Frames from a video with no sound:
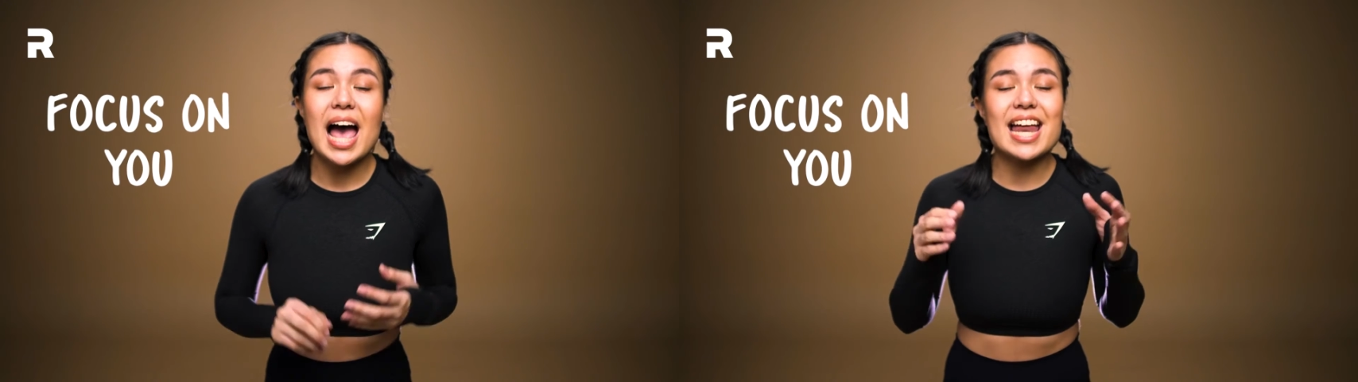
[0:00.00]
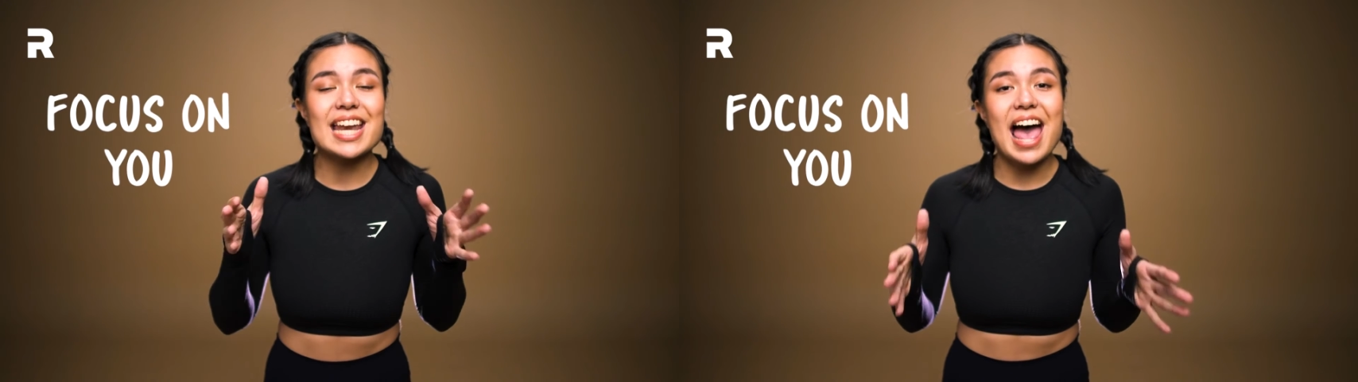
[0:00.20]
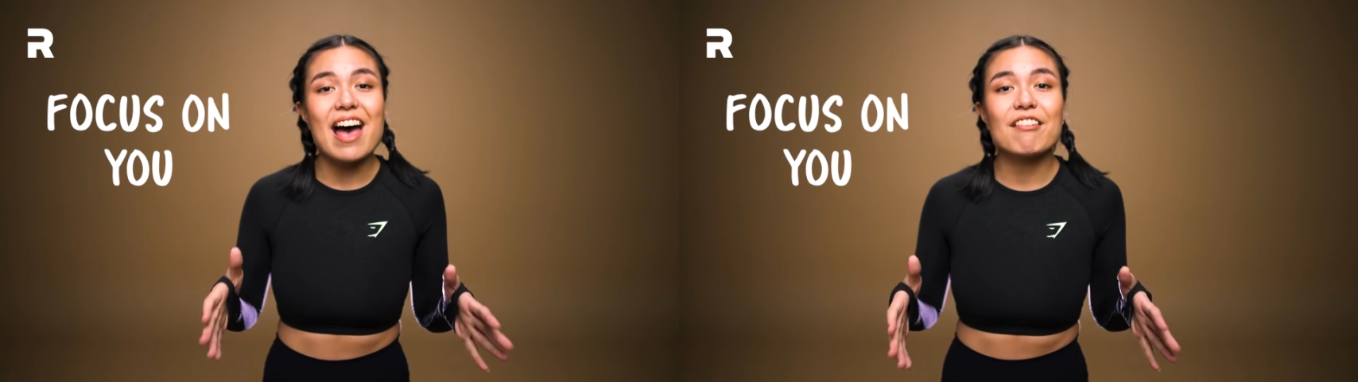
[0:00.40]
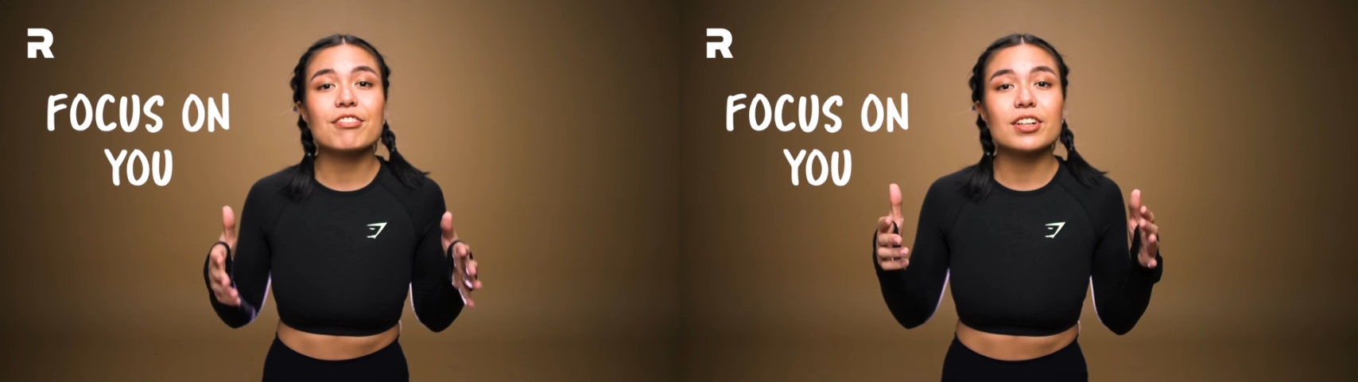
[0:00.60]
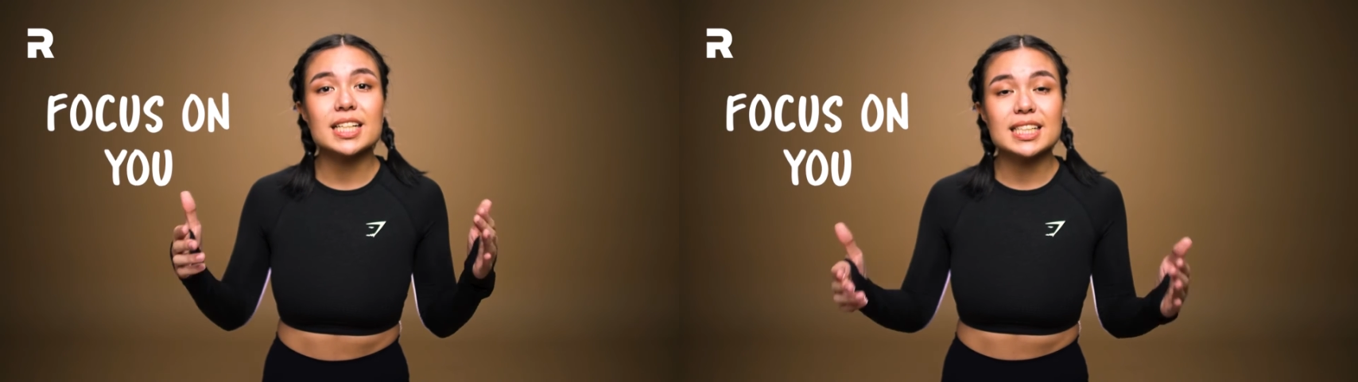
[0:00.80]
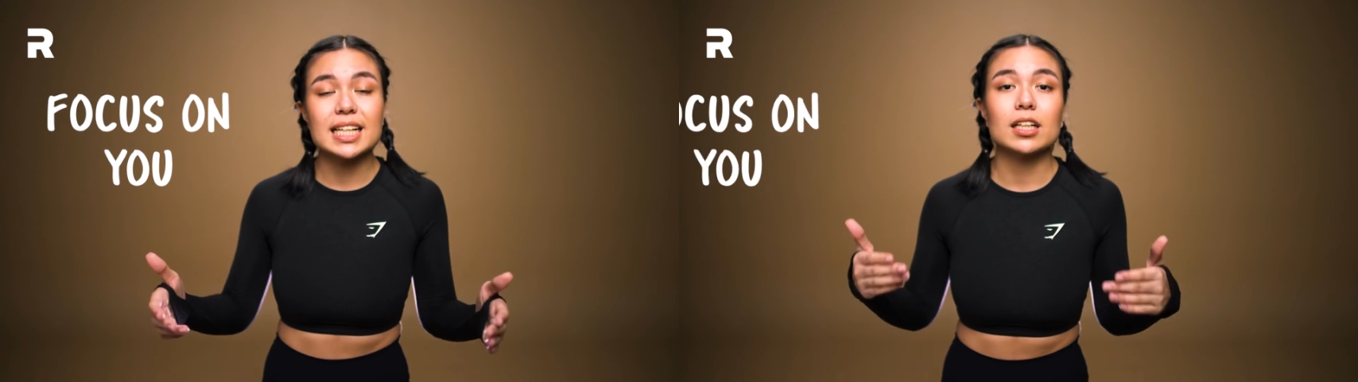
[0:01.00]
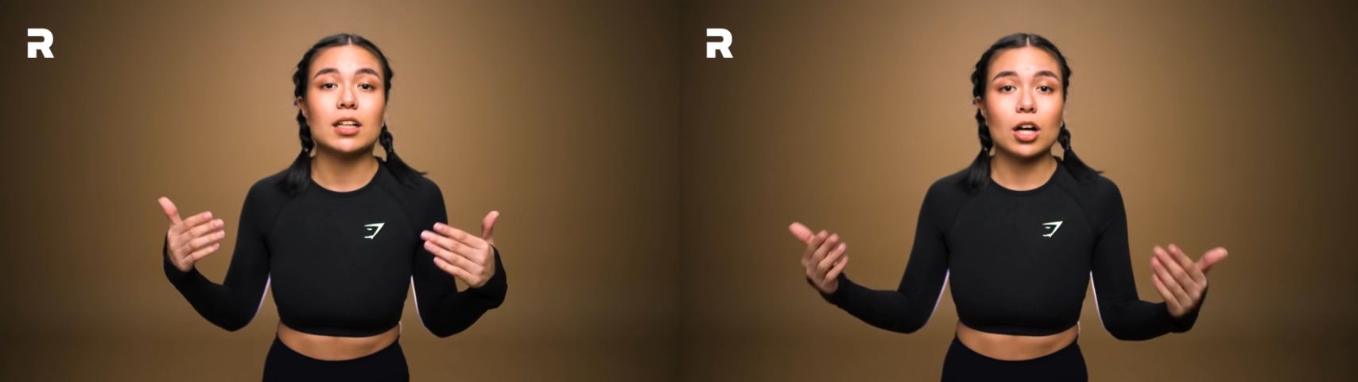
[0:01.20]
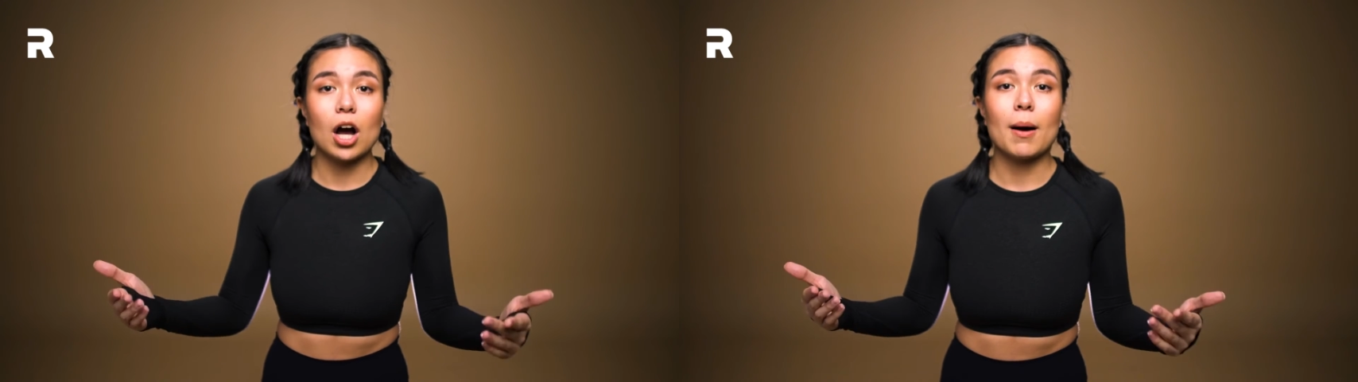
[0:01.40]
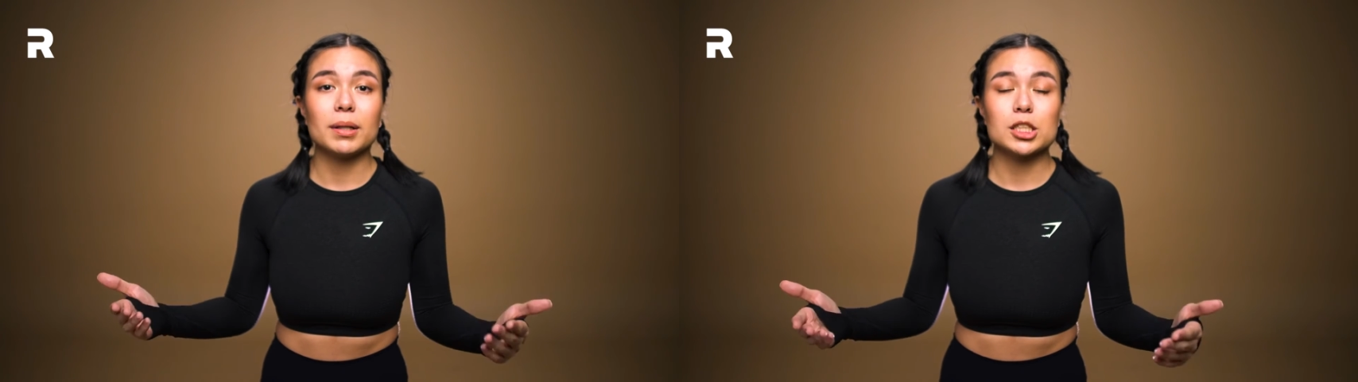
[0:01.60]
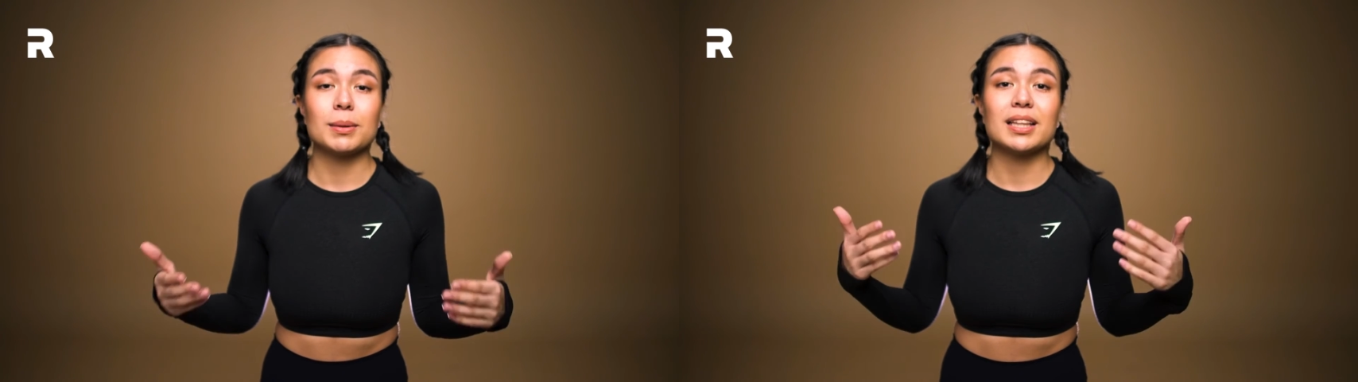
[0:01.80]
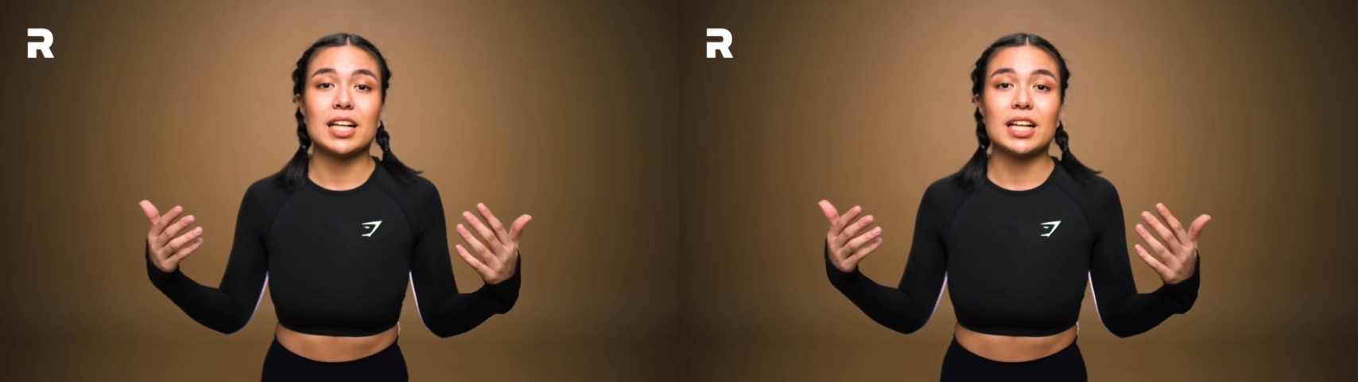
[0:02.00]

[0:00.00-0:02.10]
and every single accomplishment